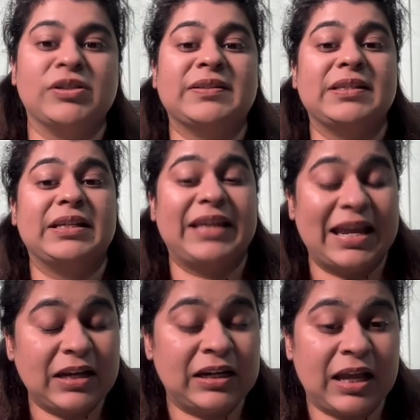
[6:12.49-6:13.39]
This is
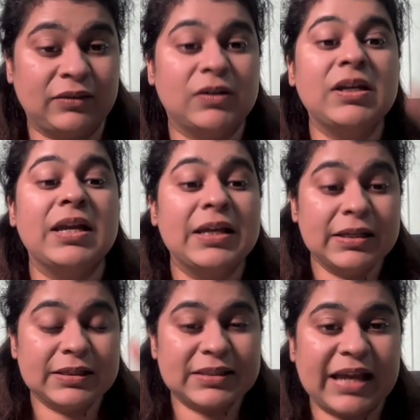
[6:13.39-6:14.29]
again another
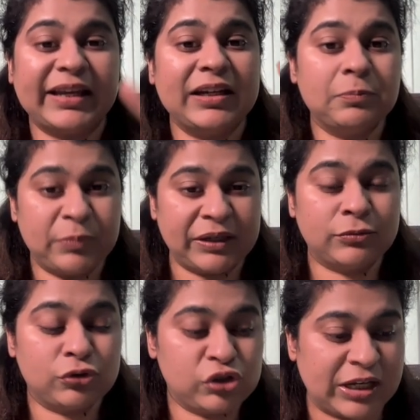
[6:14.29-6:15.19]
second big
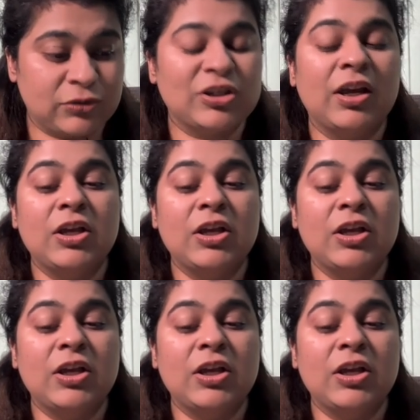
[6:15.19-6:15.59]
change.